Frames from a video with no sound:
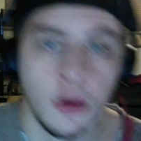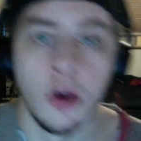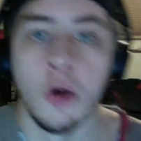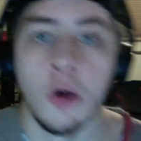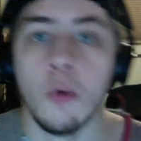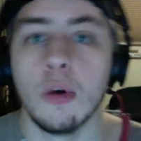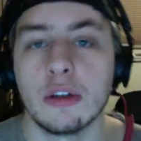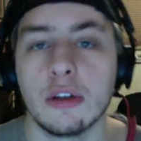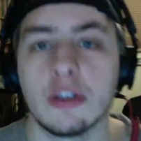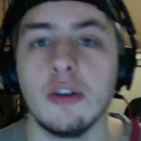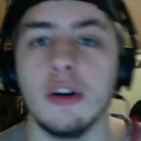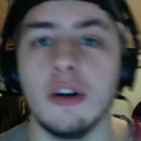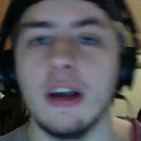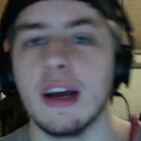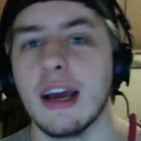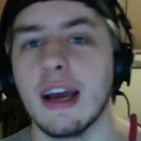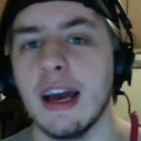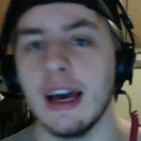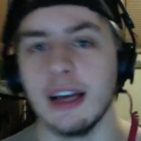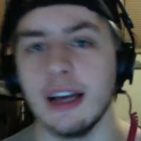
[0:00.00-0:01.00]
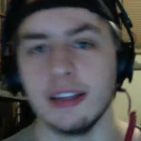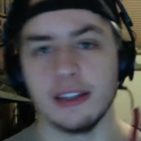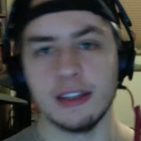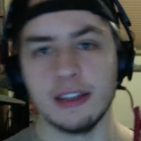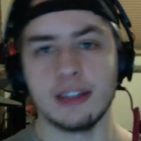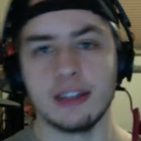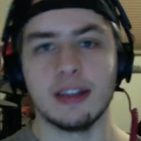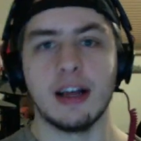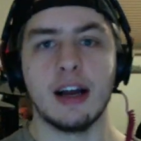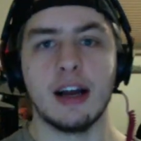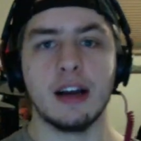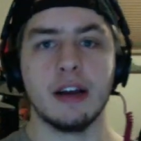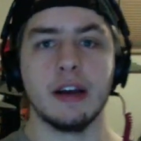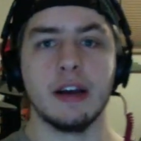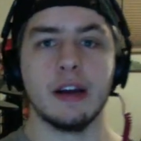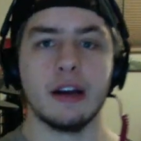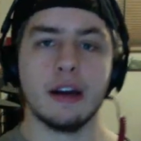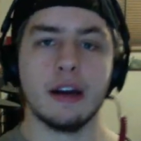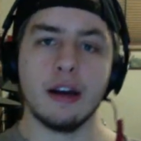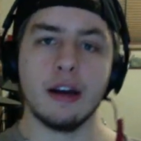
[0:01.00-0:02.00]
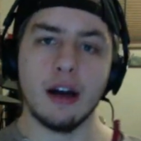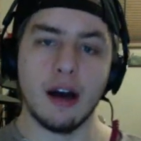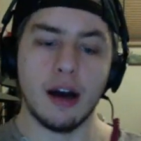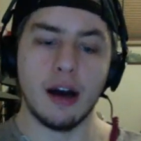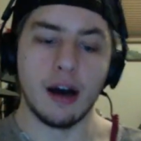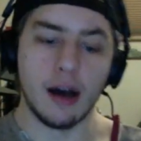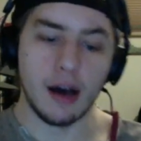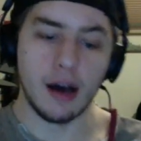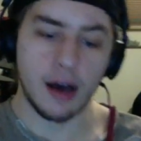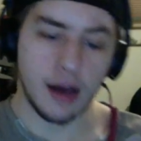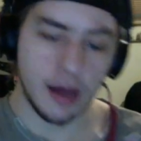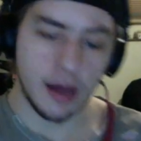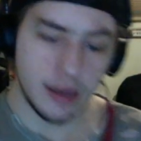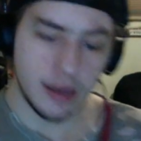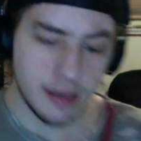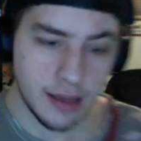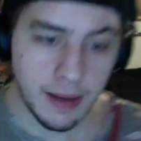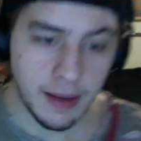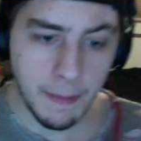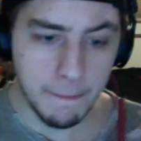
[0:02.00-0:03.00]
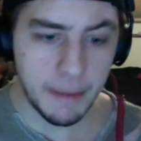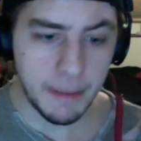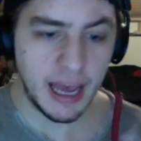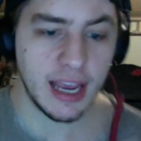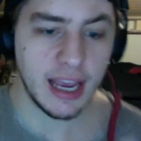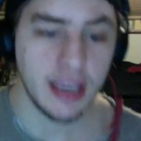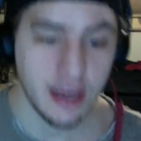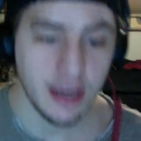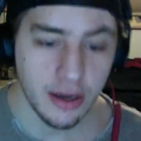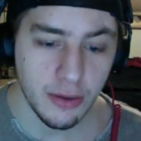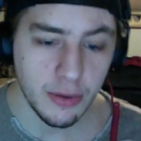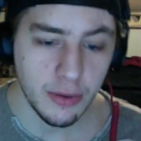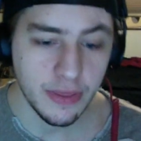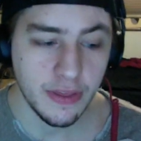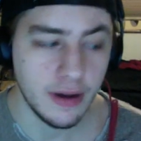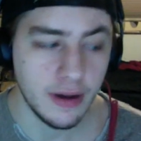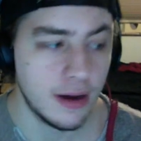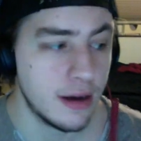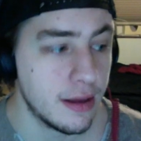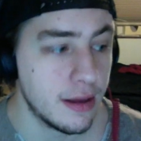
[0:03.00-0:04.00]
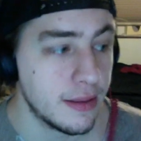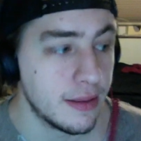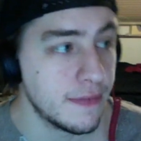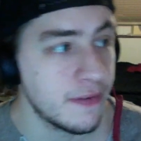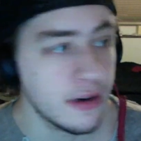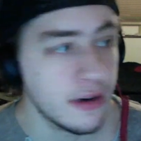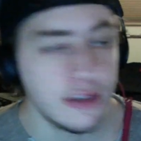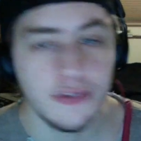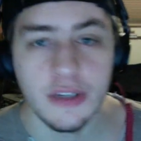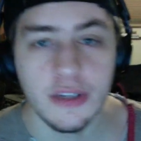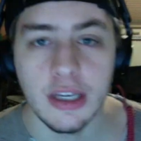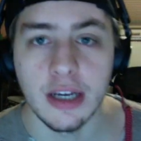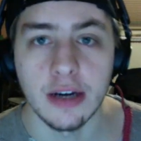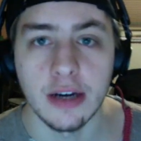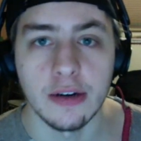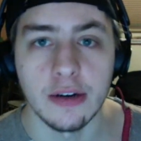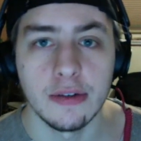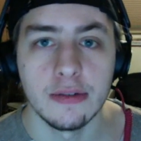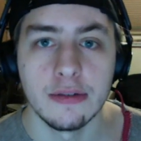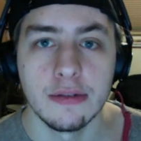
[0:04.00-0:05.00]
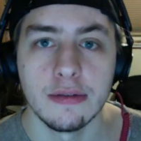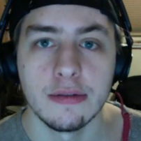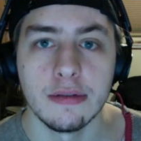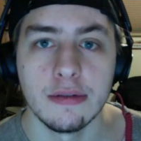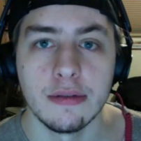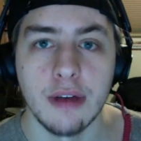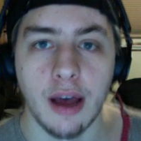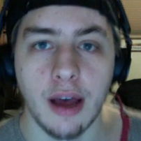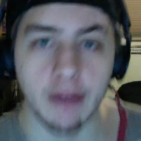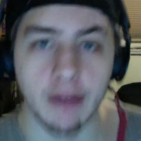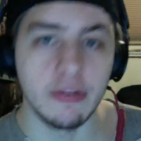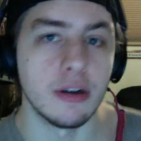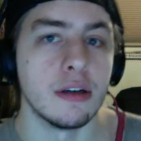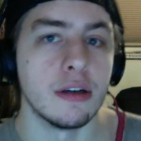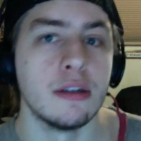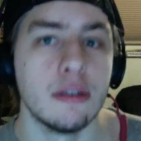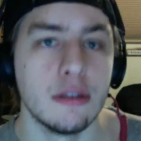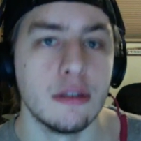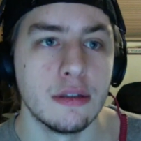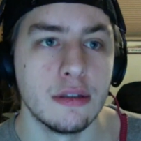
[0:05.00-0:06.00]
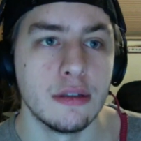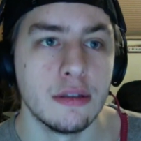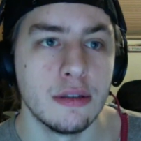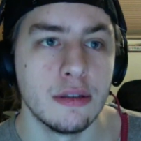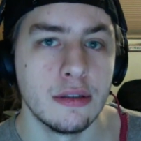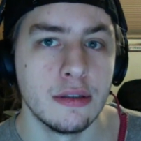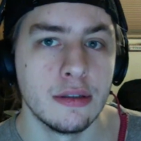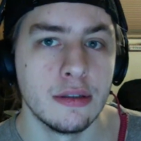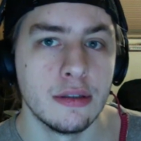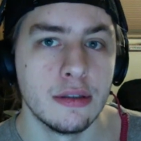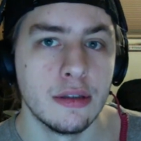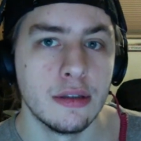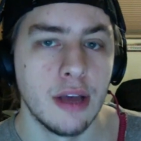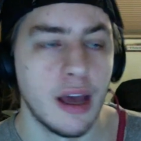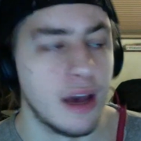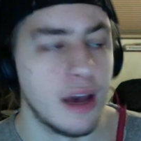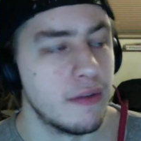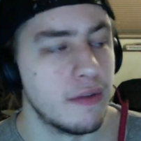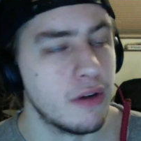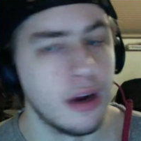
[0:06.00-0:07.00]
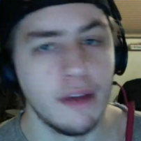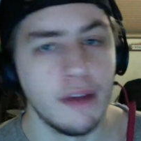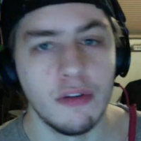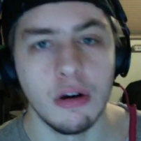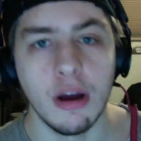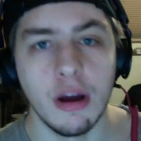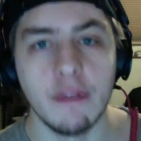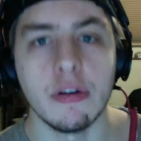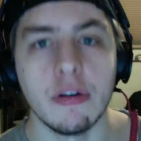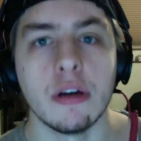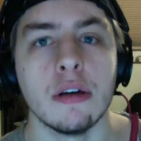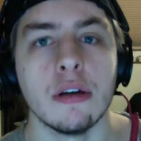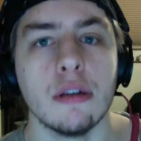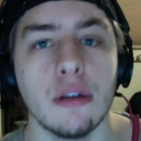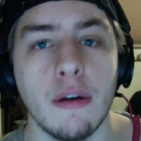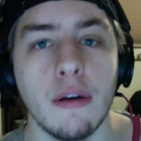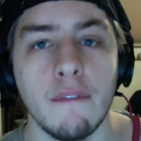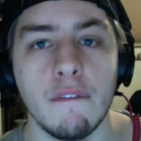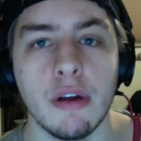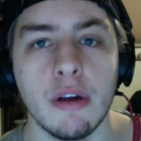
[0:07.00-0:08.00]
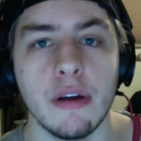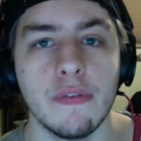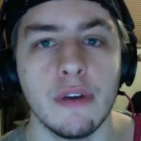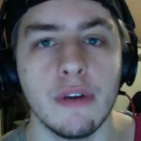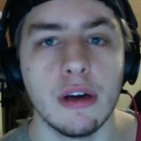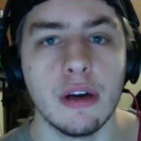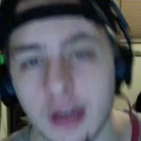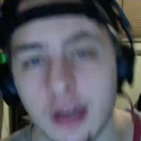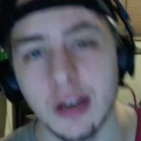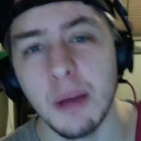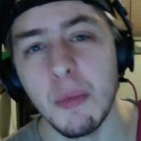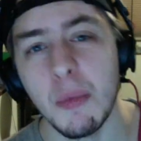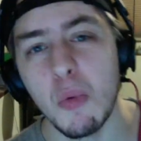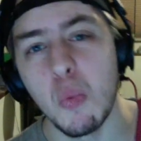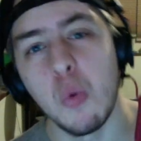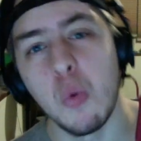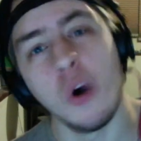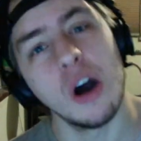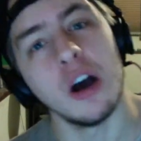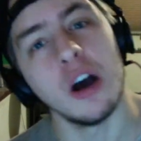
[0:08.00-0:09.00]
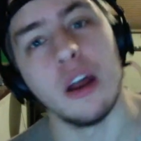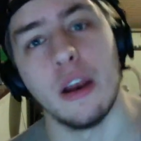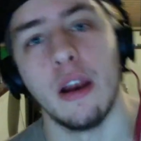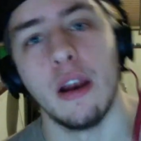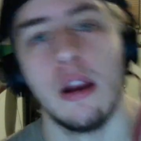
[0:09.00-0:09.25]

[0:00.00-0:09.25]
What's going on, guys? It's Lotter here. Back here with the first video ever. Very first. Number one.